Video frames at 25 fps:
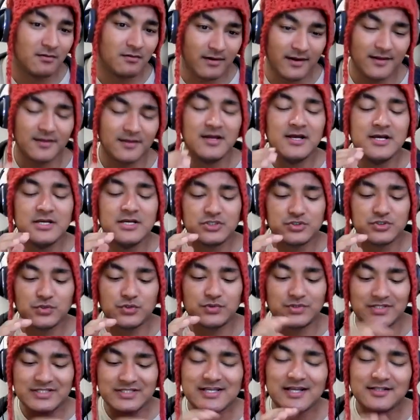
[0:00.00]
right?
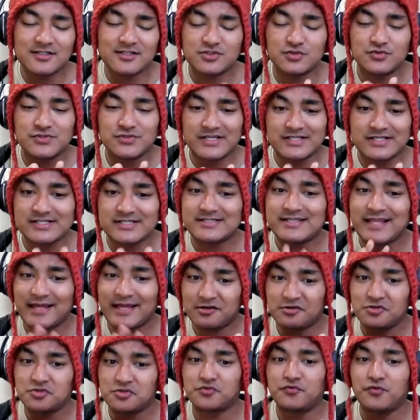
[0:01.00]
So these are the two sections
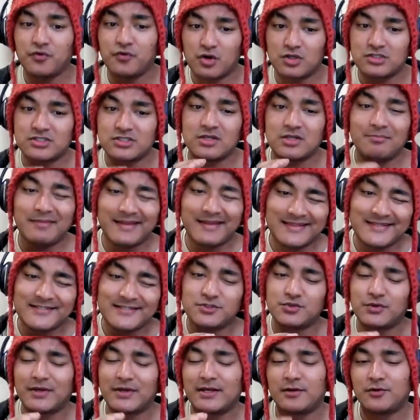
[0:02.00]
that you need to focus on
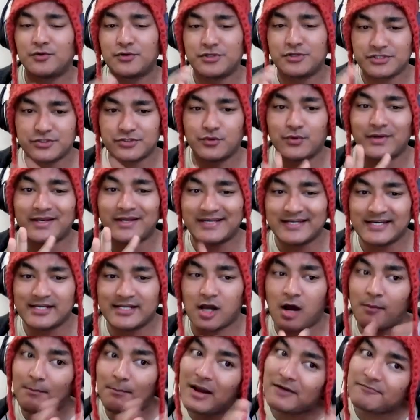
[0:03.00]
mainly to get a good score in
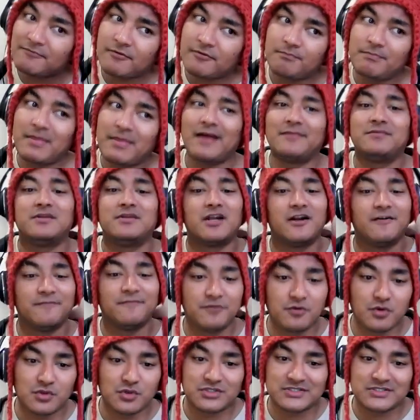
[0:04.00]
reading. Apart from that, there are a
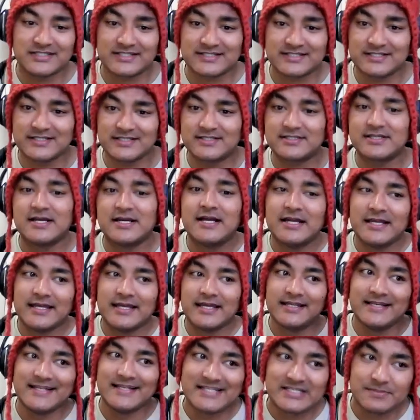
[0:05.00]
few other sections
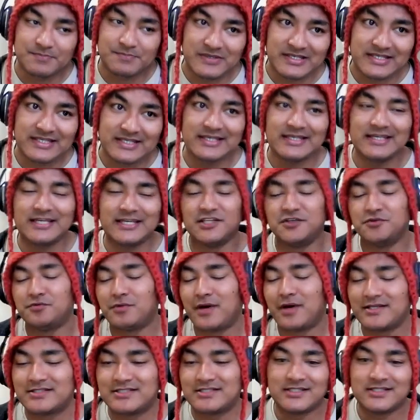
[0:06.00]
in speaking, in
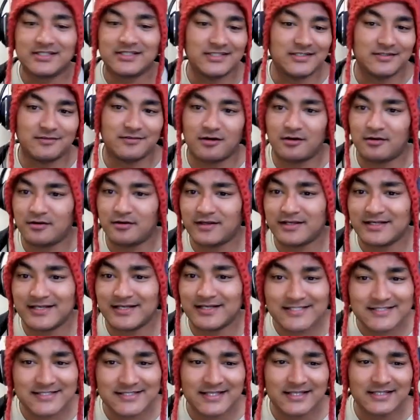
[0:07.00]
writing, or in
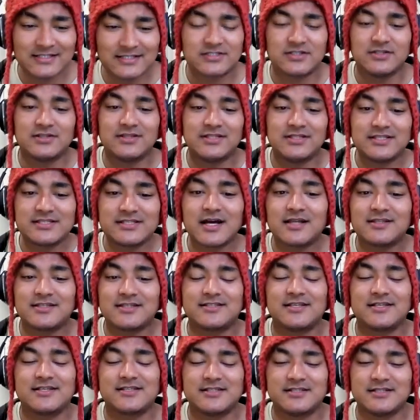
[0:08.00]
listening. So these are
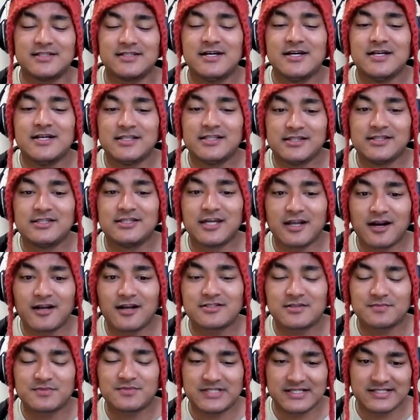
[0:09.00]
the sections. There
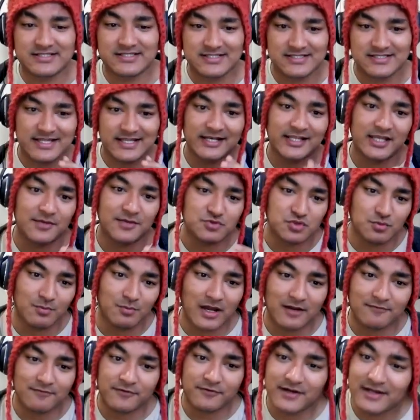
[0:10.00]
are some sections that gives you
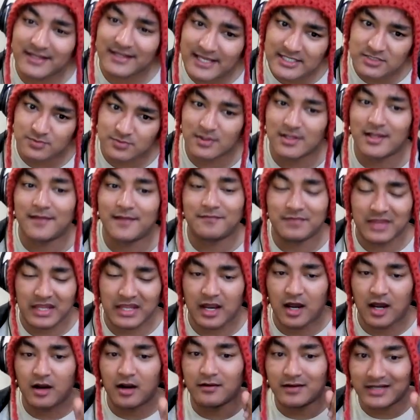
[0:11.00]
mark reading as well, and
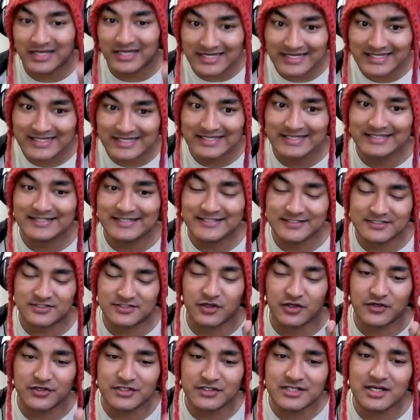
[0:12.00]
they are
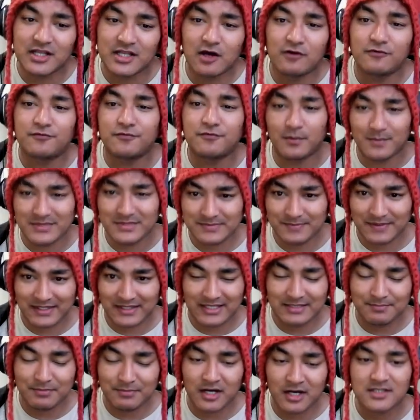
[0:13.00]
read aloud from the
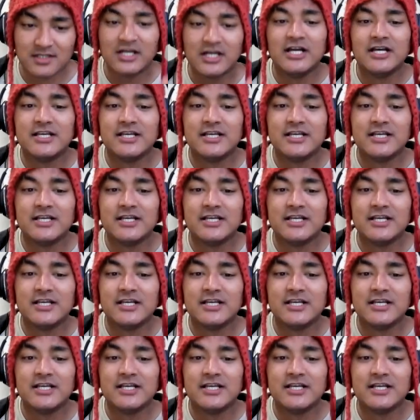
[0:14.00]
speaking part,